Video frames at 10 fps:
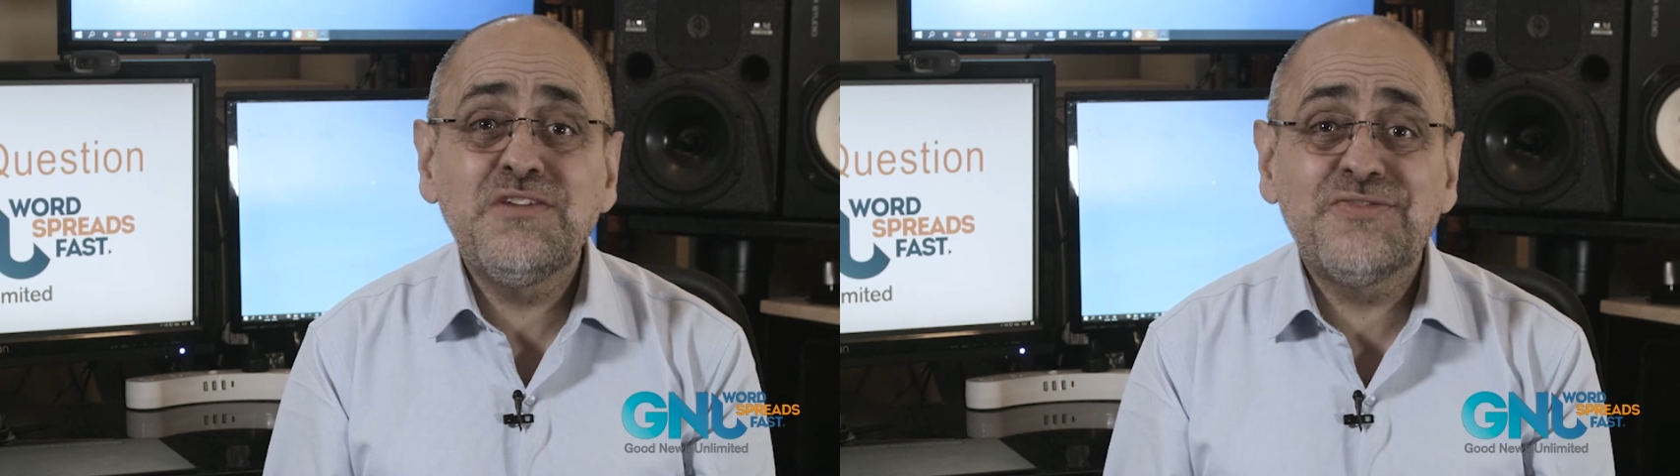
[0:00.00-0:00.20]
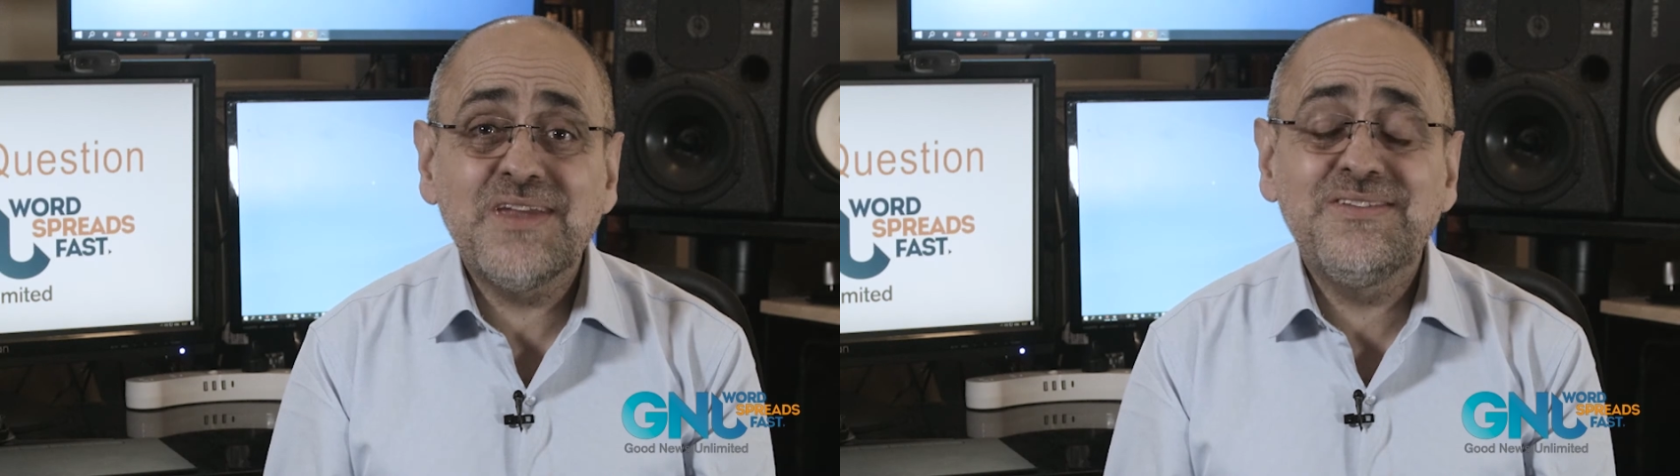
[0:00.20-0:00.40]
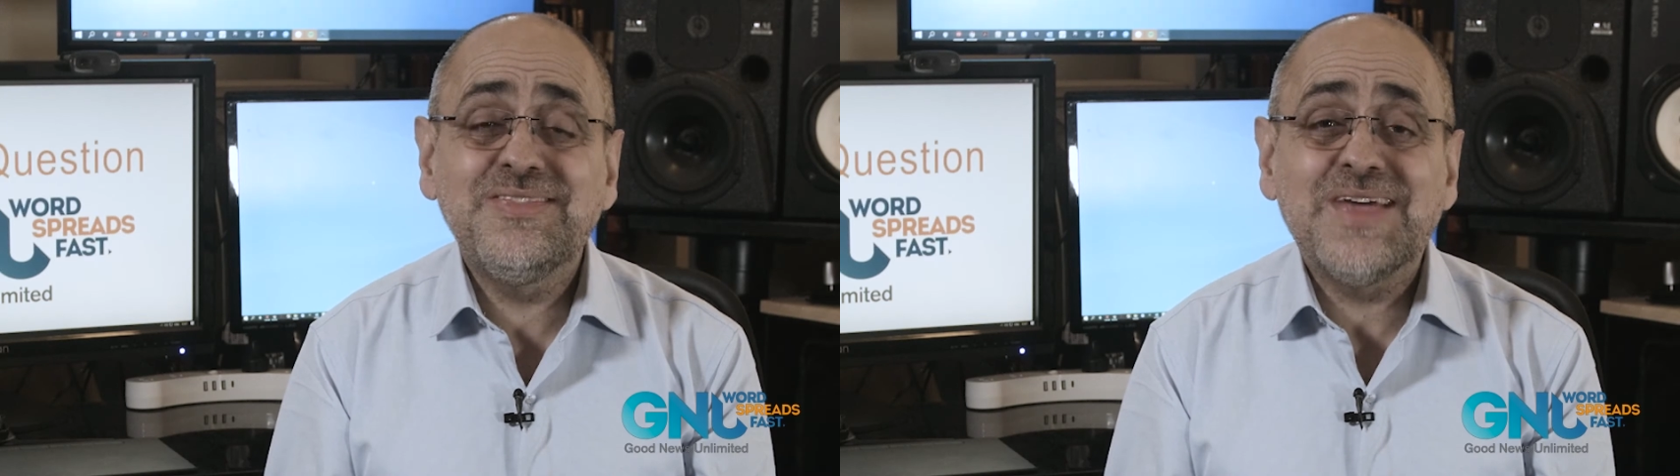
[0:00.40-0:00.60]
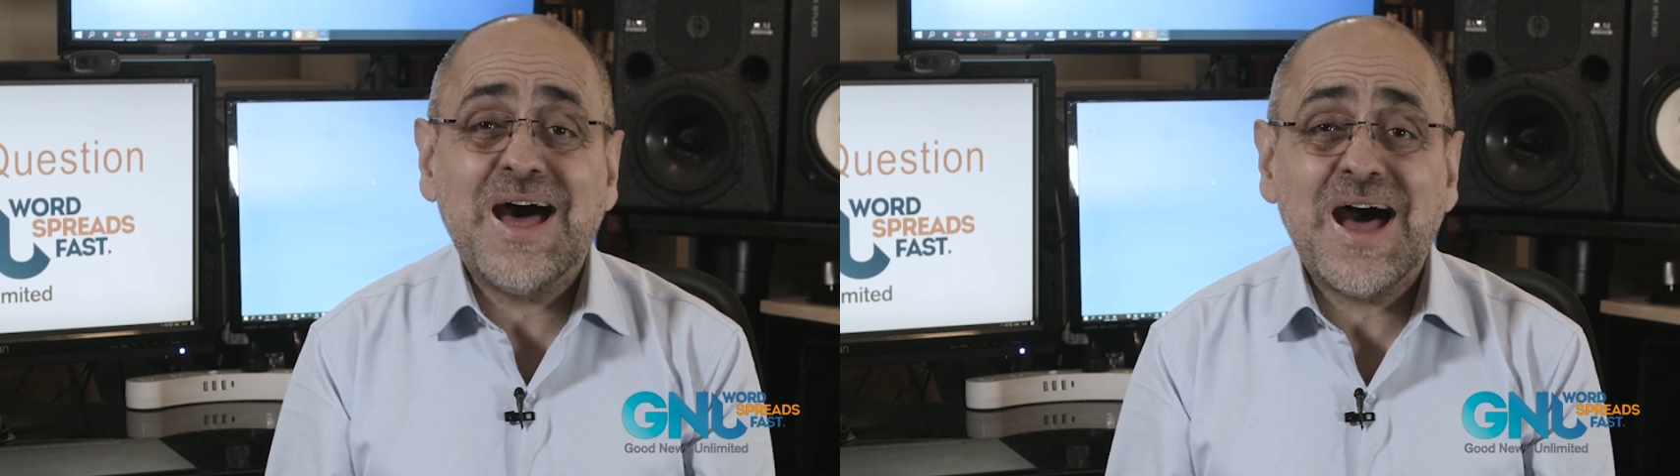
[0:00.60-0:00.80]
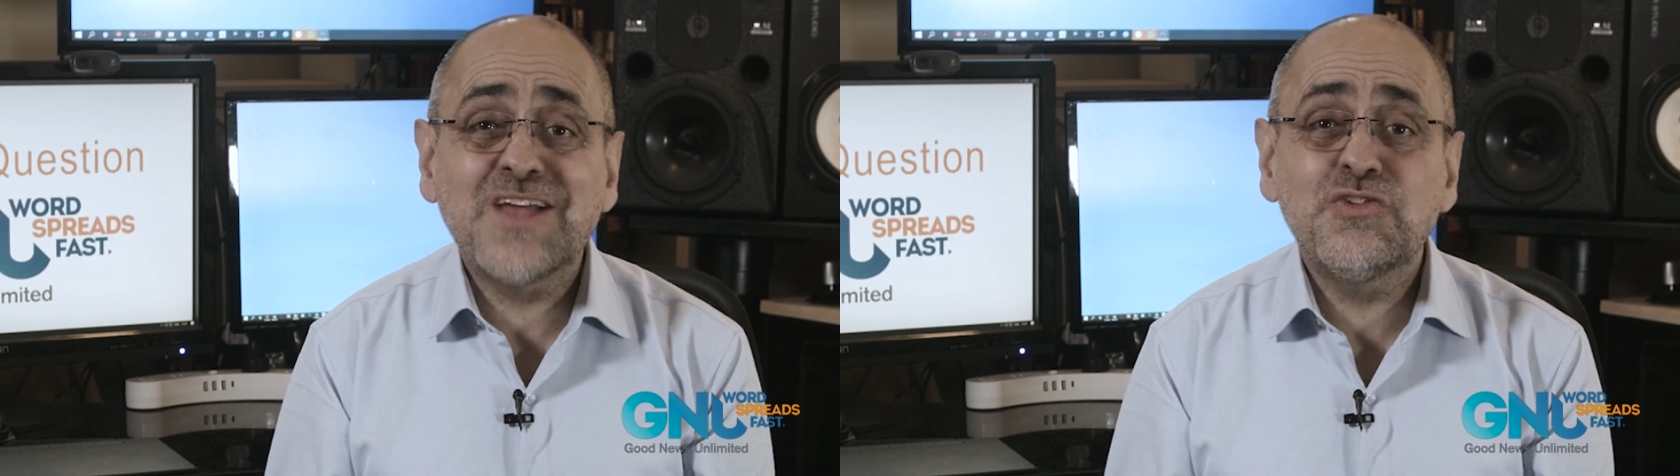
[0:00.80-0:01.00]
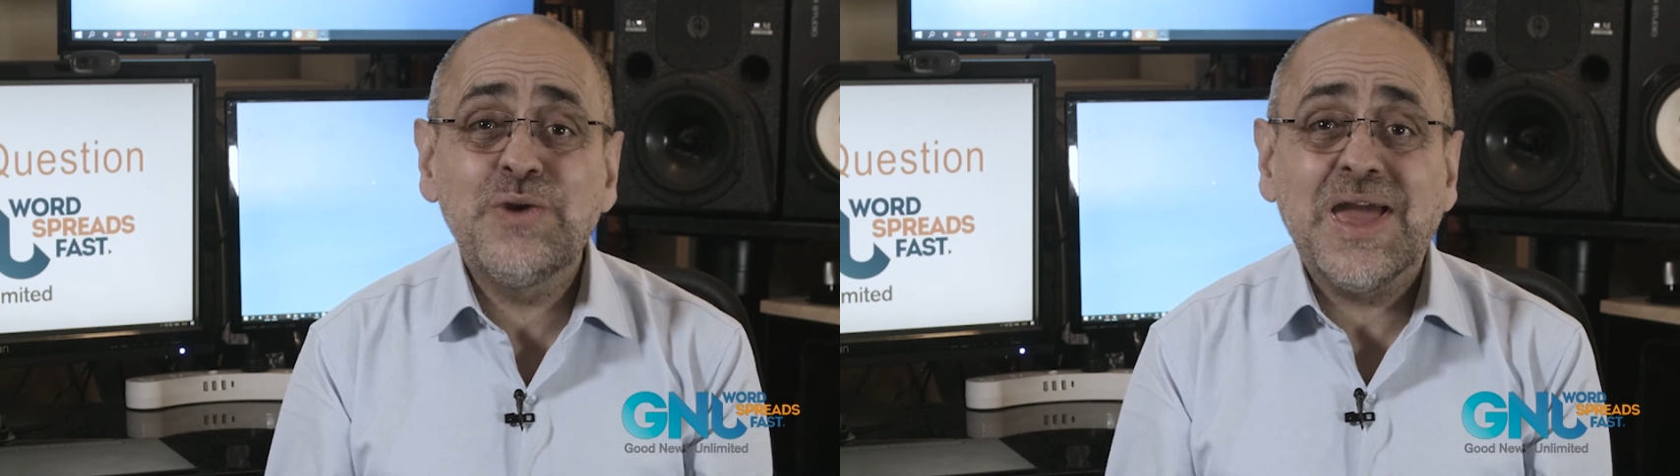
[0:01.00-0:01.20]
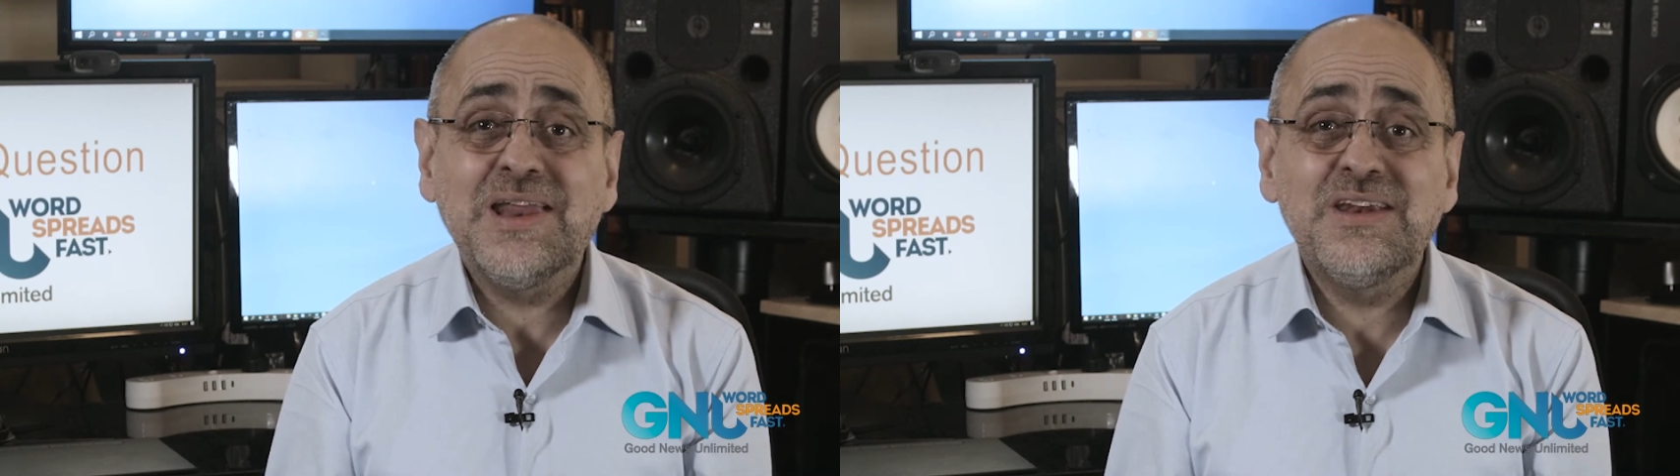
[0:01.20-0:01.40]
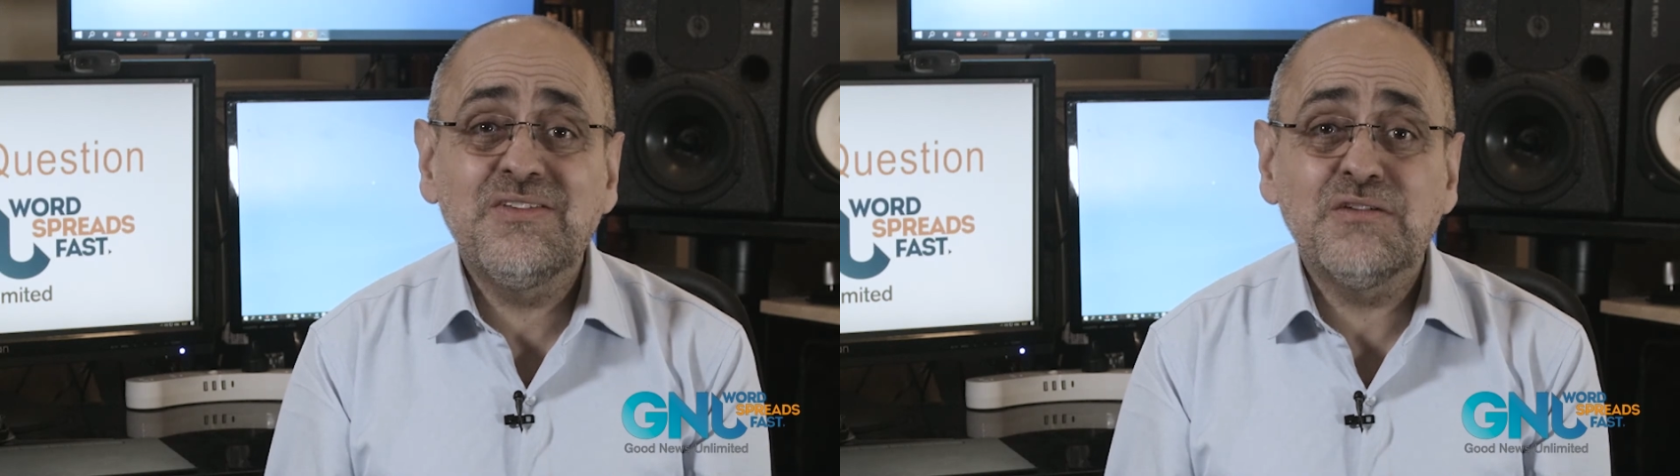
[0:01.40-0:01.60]
facing the harsh
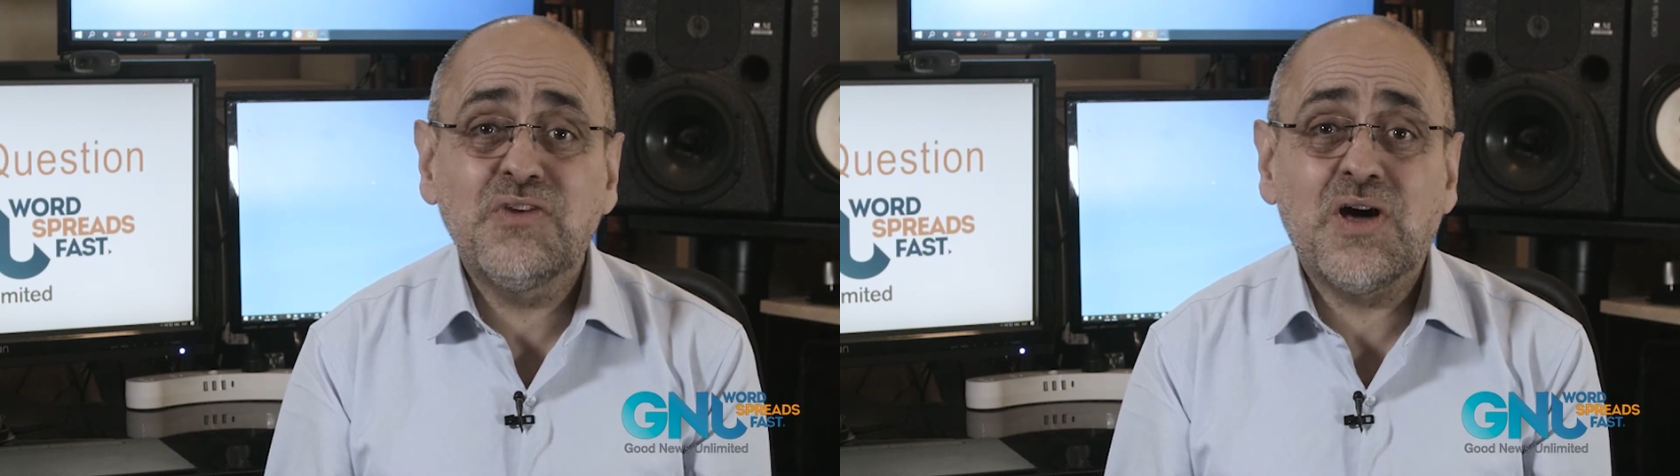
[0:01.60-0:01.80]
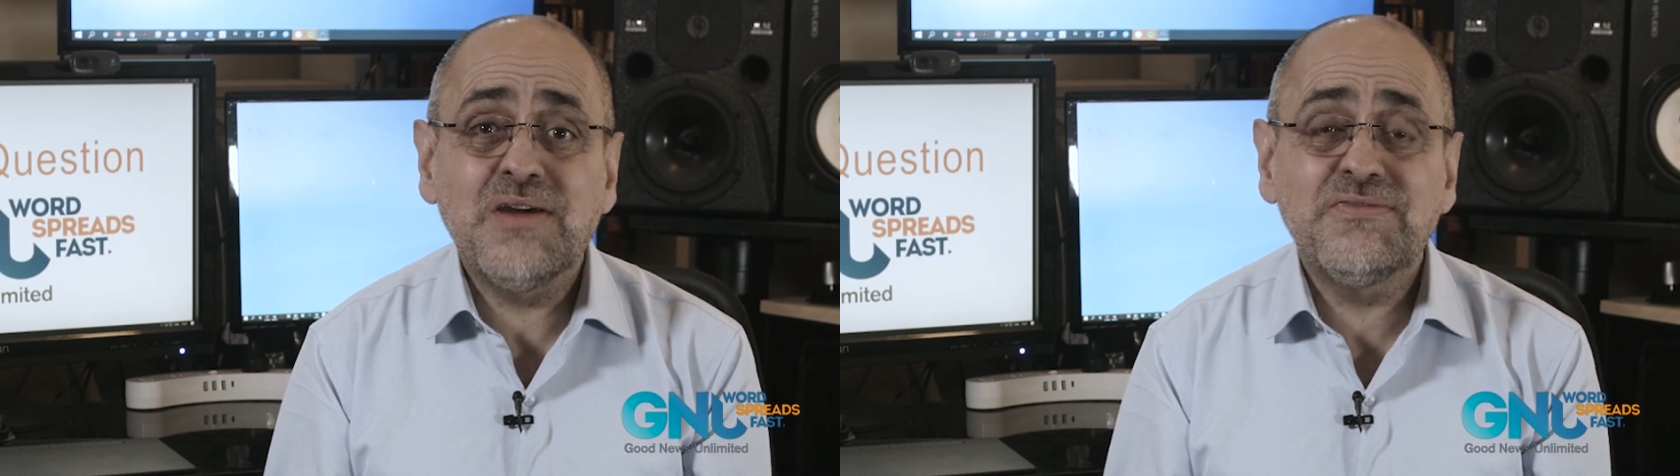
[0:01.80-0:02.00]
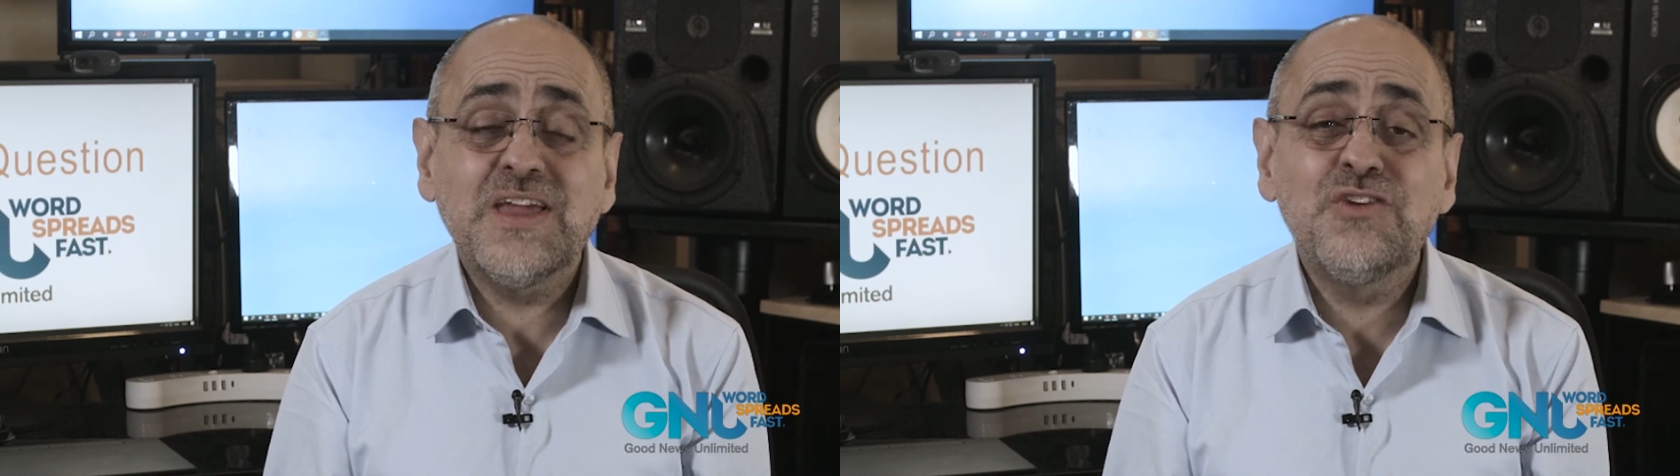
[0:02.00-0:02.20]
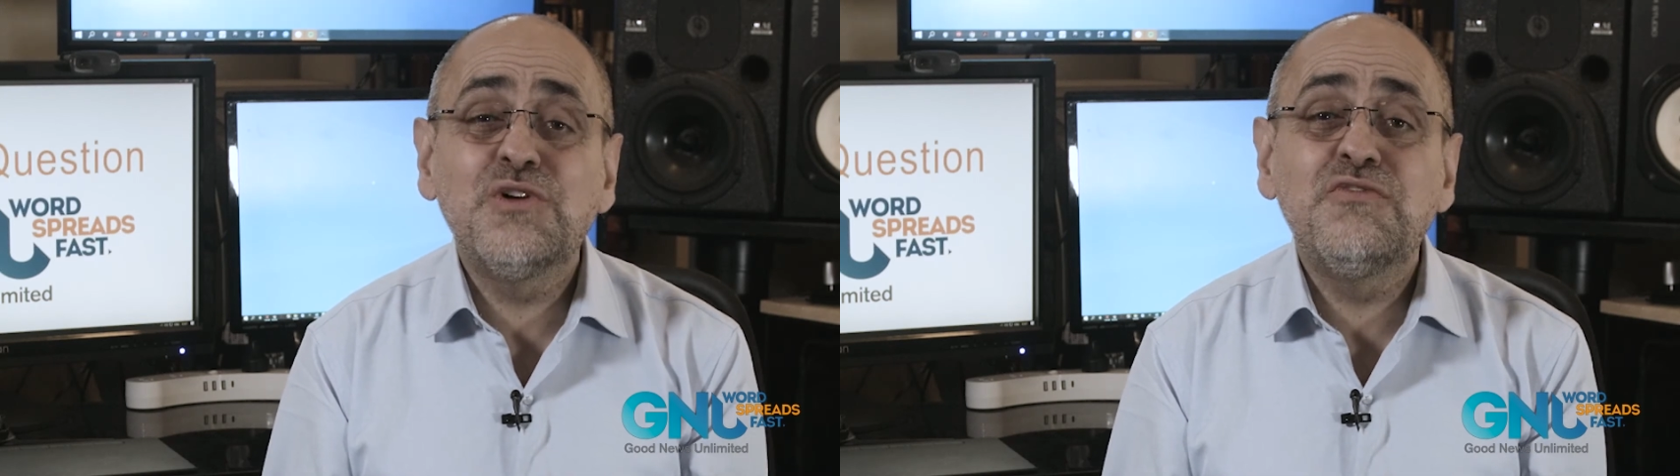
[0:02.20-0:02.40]
realities of life and to